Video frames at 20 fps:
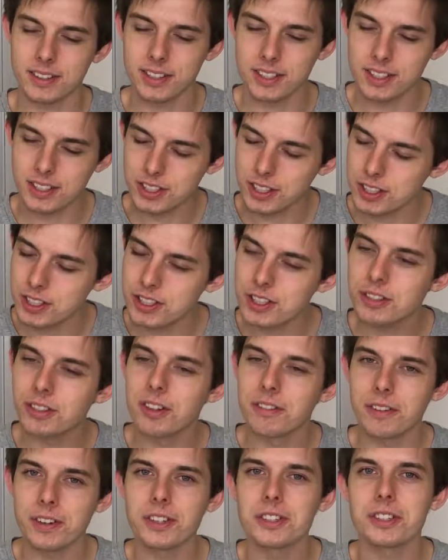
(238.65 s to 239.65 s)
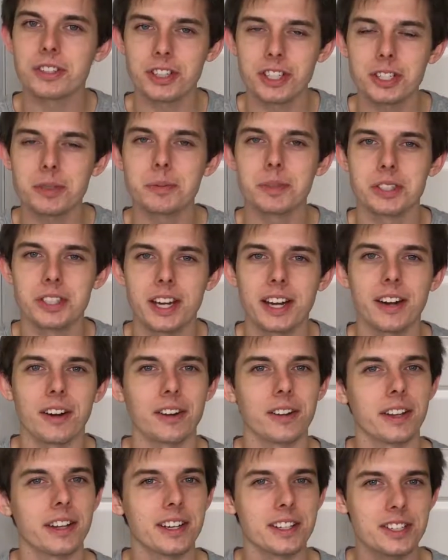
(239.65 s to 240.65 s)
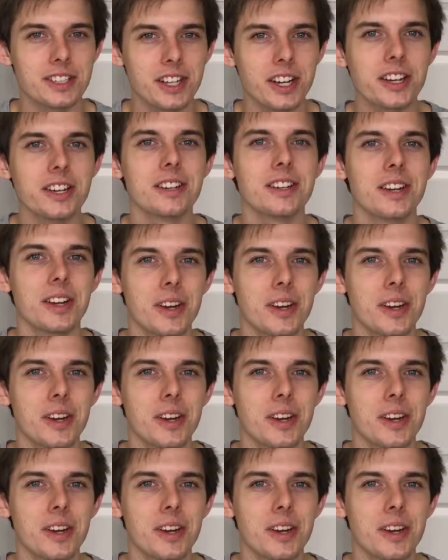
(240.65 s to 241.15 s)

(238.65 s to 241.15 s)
It's a reverse Christmas Carol, and it's done